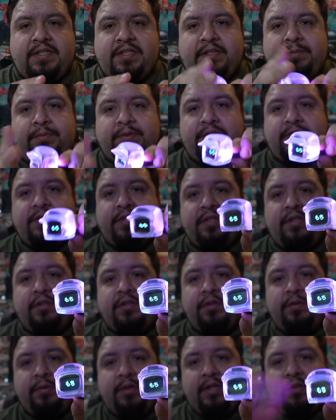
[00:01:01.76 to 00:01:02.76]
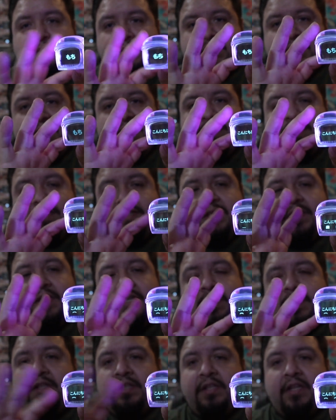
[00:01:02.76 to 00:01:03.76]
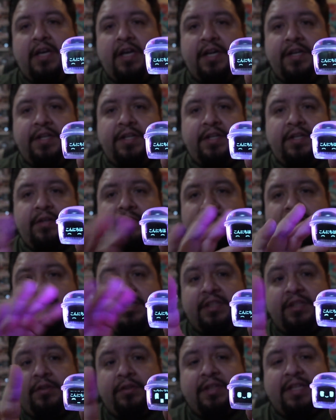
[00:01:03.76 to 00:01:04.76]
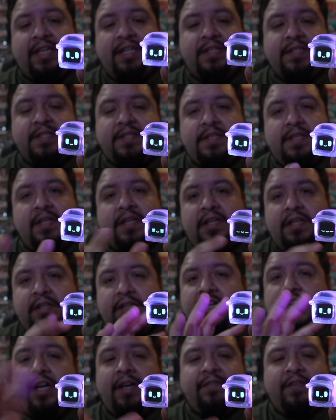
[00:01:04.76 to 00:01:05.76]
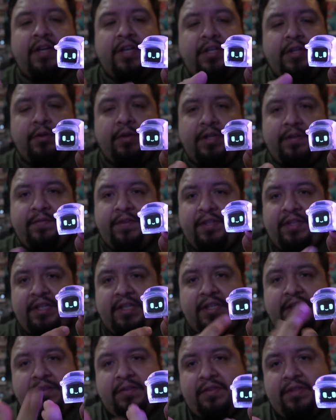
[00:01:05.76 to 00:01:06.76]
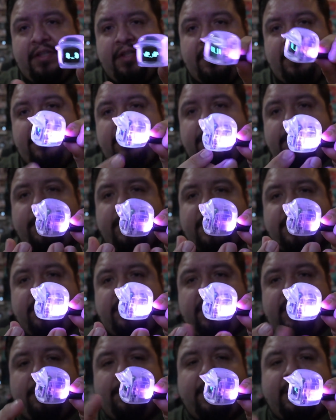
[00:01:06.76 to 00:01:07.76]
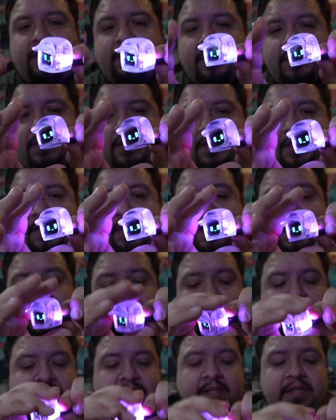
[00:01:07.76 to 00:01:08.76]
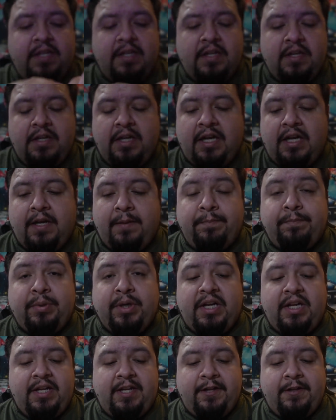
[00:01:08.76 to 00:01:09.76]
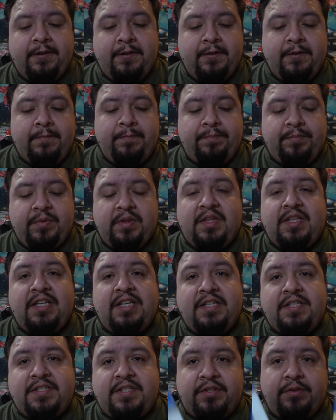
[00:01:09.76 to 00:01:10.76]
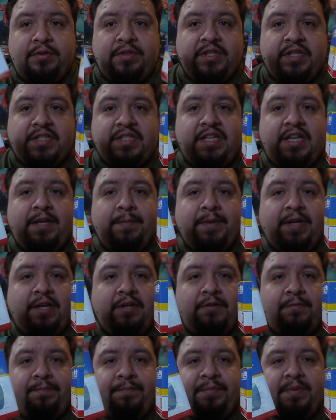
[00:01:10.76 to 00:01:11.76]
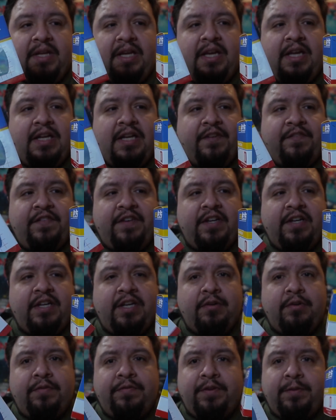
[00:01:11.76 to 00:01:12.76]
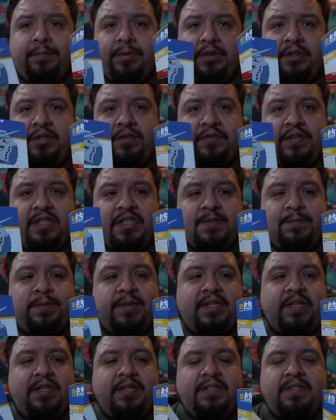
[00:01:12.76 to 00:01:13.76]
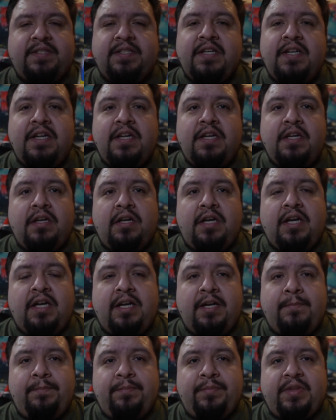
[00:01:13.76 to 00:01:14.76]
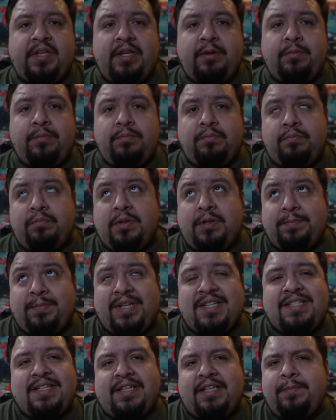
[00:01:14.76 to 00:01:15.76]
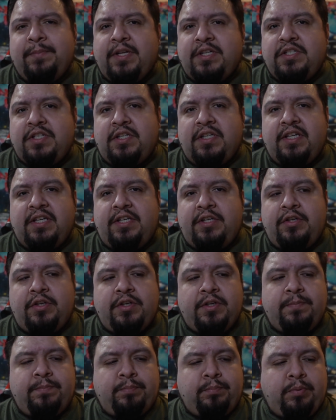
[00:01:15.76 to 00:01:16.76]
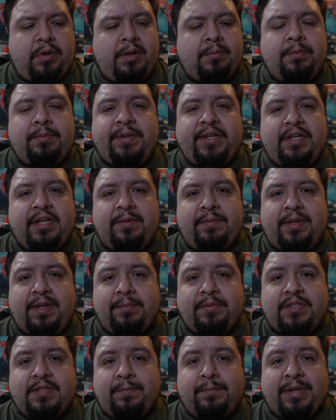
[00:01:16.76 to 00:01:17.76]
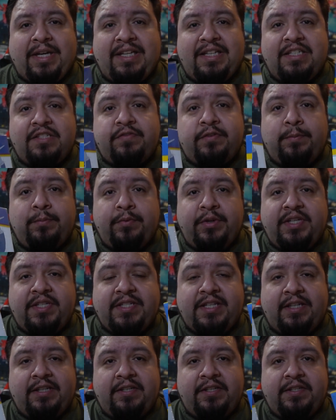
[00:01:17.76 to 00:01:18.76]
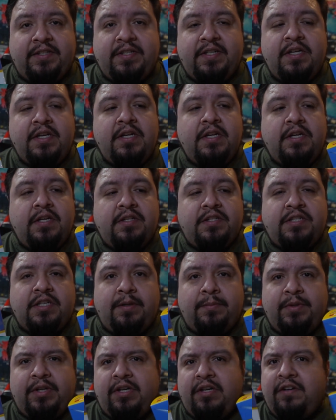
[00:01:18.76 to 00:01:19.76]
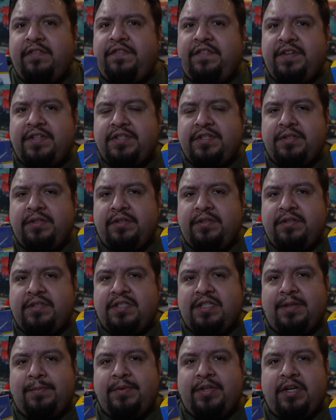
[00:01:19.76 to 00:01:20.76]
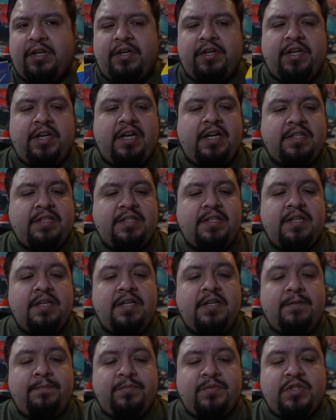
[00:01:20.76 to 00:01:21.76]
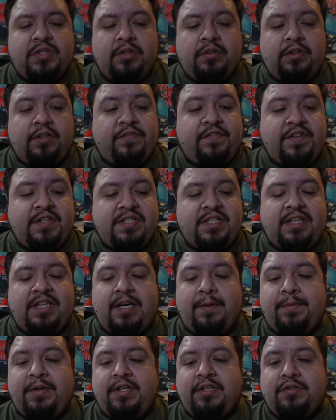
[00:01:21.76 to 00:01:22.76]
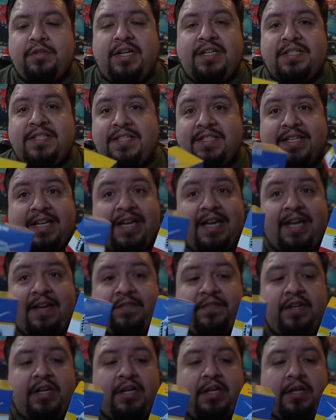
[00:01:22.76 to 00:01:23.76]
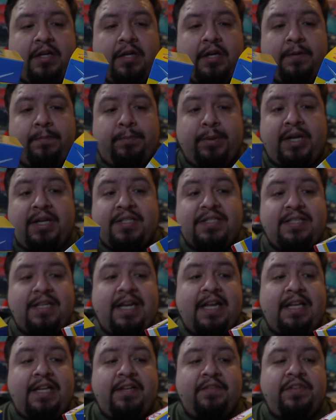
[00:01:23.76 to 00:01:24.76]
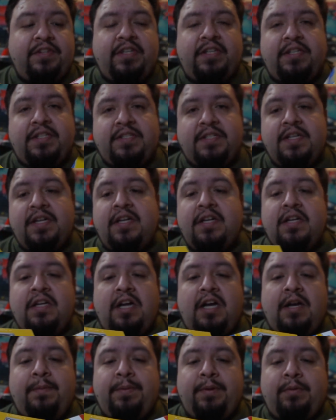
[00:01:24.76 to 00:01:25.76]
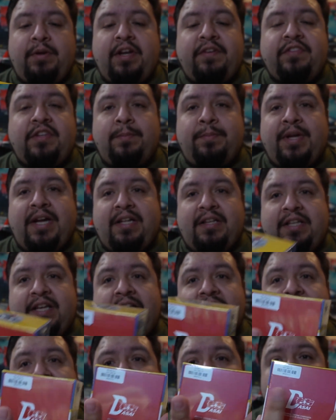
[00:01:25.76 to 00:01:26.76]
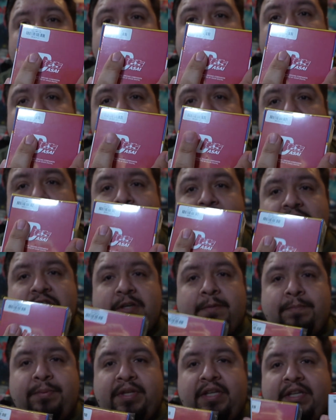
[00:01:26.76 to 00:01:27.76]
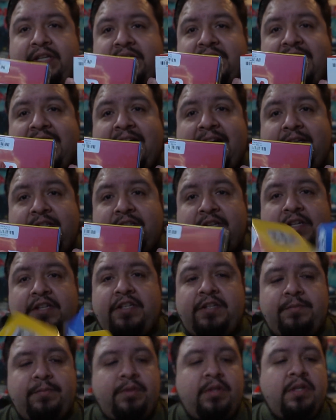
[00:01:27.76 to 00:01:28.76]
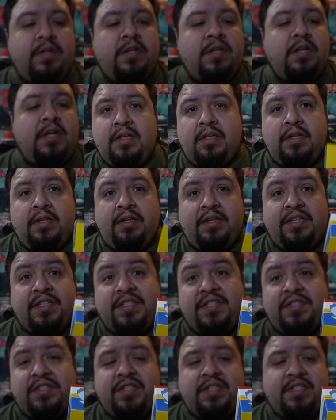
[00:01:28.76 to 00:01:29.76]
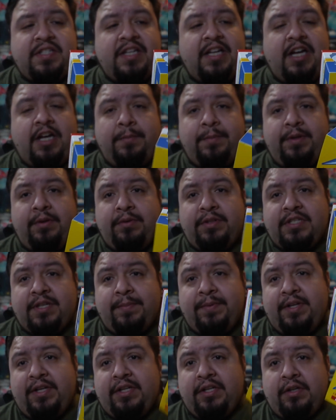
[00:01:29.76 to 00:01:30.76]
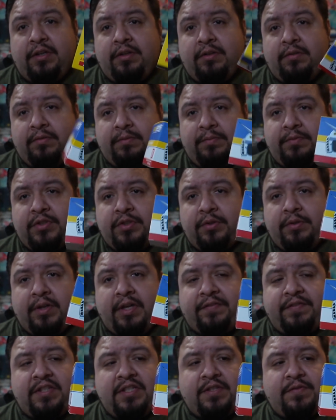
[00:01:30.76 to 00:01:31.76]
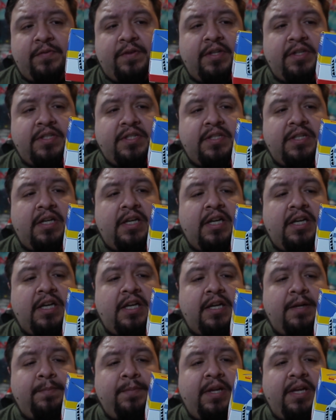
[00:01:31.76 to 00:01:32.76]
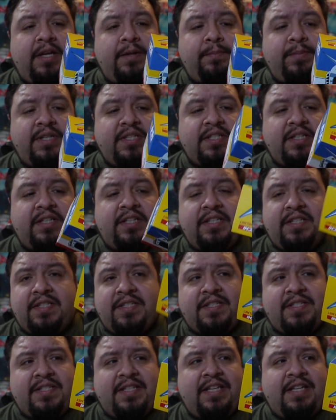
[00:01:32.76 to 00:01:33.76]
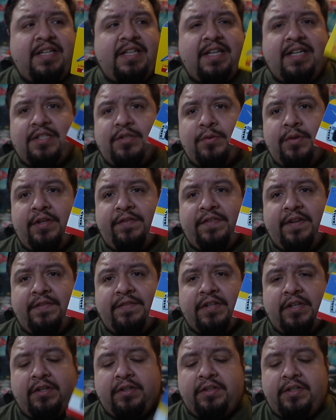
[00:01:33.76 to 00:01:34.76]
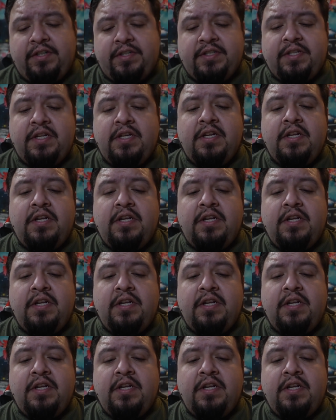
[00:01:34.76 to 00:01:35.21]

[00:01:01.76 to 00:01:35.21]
is the Bosuzoku one, which has the audio and the little lights. They all have audio and everything. The special thing about this is the lights. But these two just came out, and I figured I'd review both of these because they basically mentioned that you're probably going to be able to buy these from resellers, some that are official, some that are not. So the first thing that I'm going to address is I have not unboxed any of these, but right off the bat, they actually have MSRP tags on them. This is just the helmet, which I'm going to go show off this first, and basically this is stated at $25,